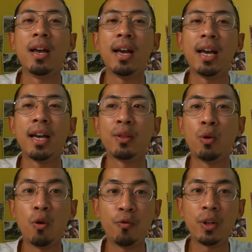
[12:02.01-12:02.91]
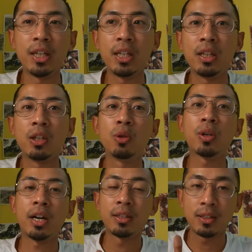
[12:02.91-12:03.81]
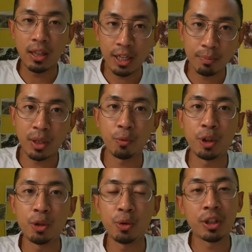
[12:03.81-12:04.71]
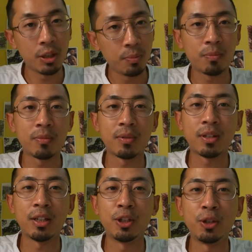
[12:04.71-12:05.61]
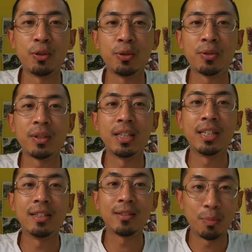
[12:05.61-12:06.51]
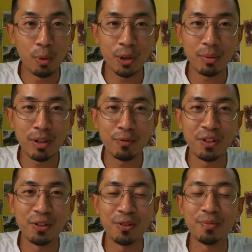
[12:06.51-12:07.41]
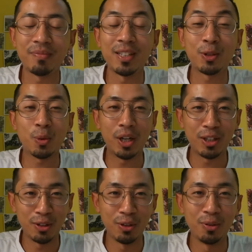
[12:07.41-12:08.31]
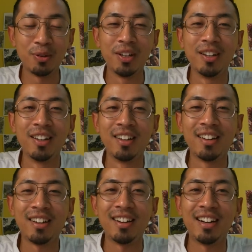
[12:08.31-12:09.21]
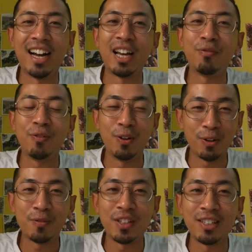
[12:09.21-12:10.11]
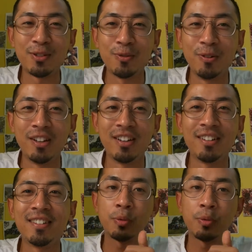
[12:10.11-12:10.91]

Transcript: And hopefully you guys like my video, keep continuously supporting my video. It's quite new. I have a lot of things to learn.